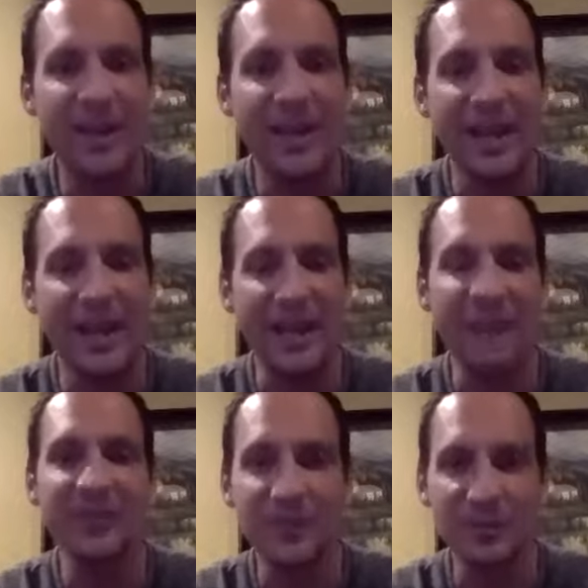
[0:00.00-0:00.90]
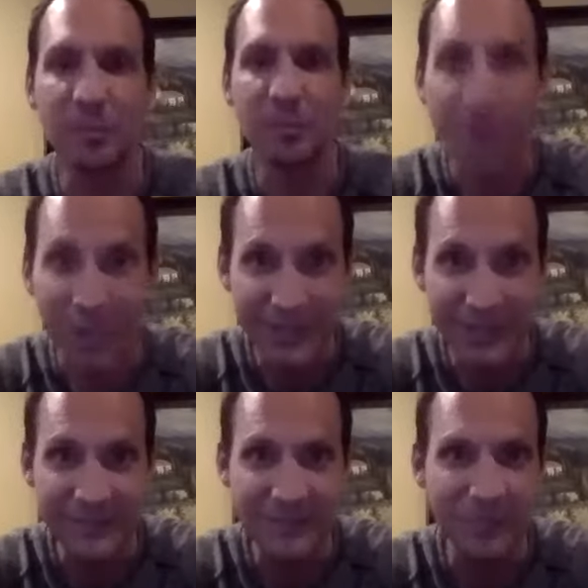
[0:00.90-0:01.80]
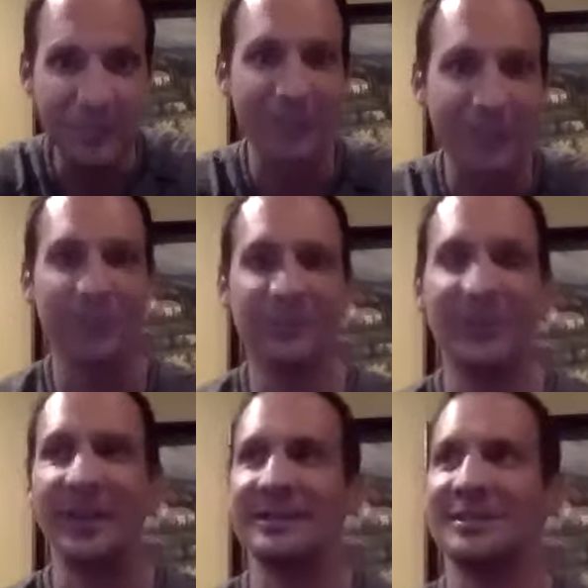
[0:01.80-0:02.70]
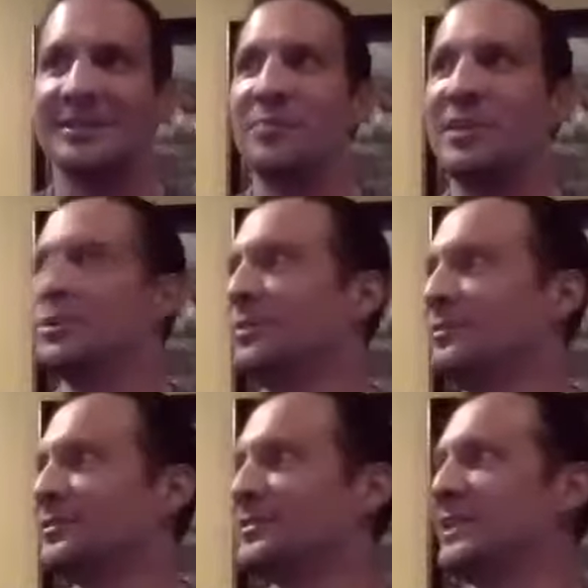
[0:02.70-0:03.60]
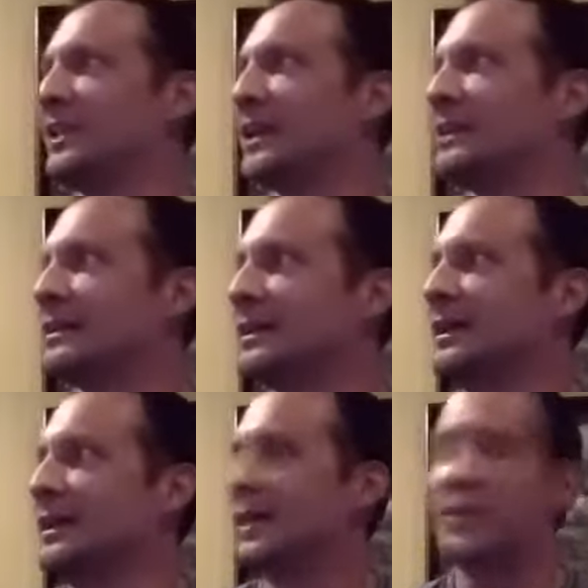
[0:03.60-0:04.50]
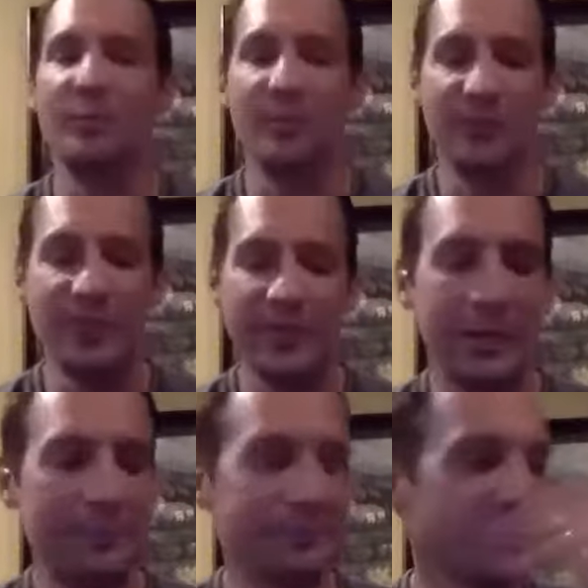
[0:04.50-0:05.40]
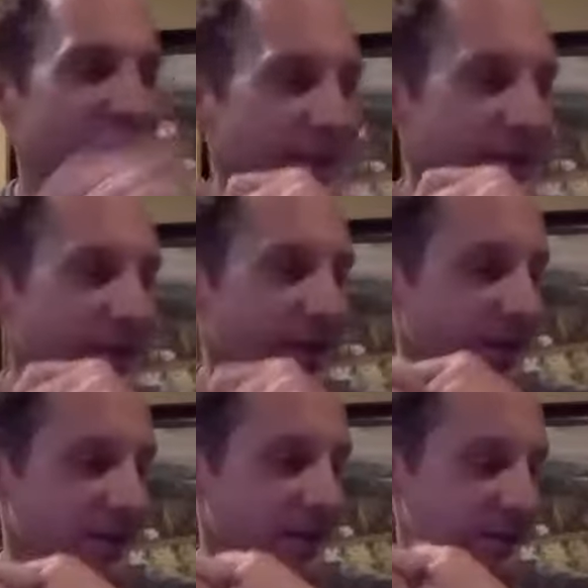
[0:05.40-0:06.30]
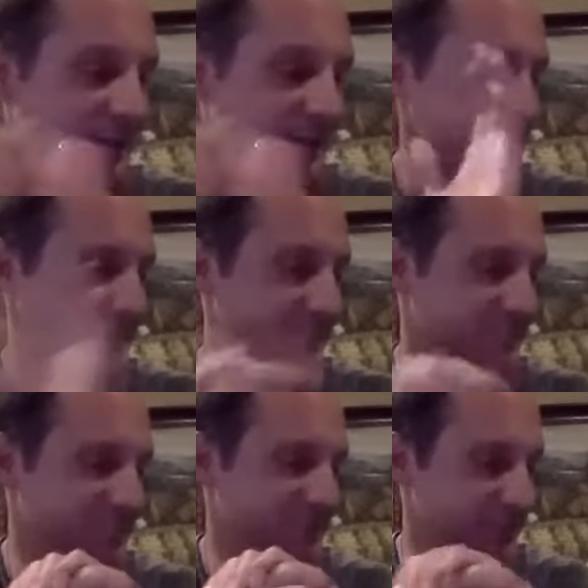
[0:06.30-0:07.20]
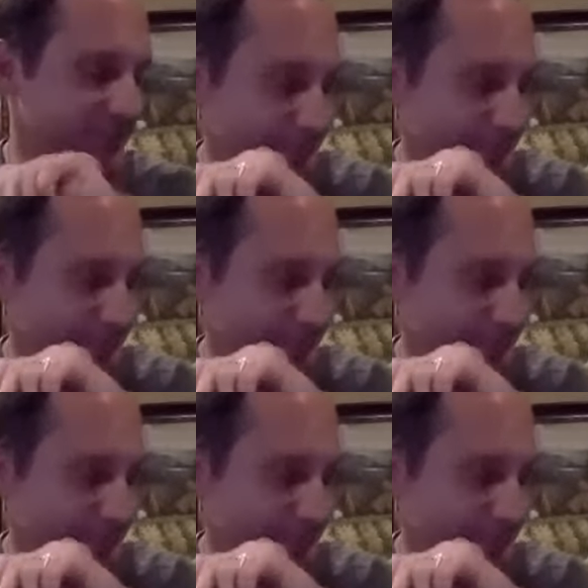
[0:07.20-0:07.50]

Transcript: and i've got this book that looks like something you would see like uh, in the movie um, uh, oh geez